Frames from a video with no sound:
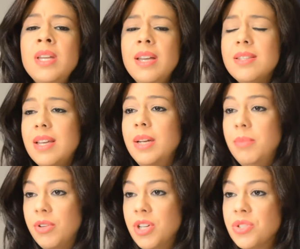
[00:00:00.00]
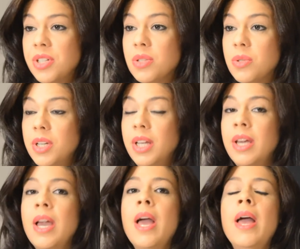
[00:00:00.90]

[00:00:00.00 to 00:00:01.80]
it's an immigration attorney.